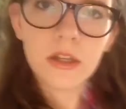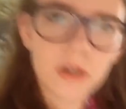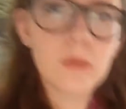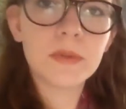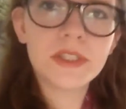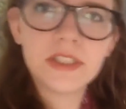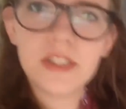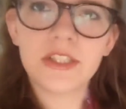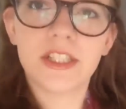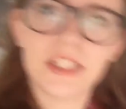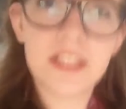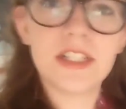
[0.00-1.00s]
Going
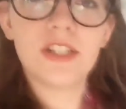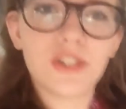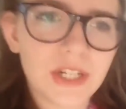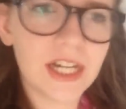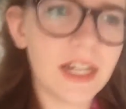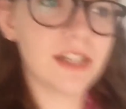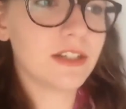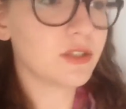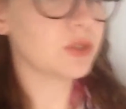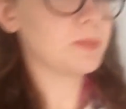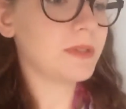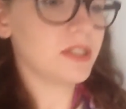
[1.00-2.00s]
on a dog hunt.
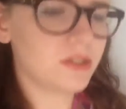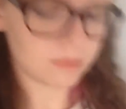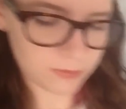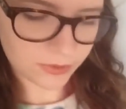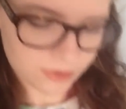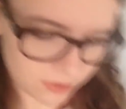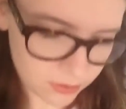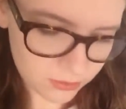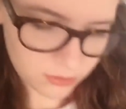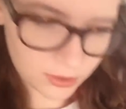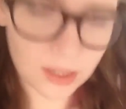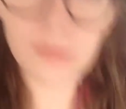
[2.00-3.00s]
Doo doo doo
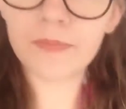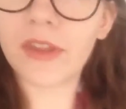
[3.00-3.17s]
doo.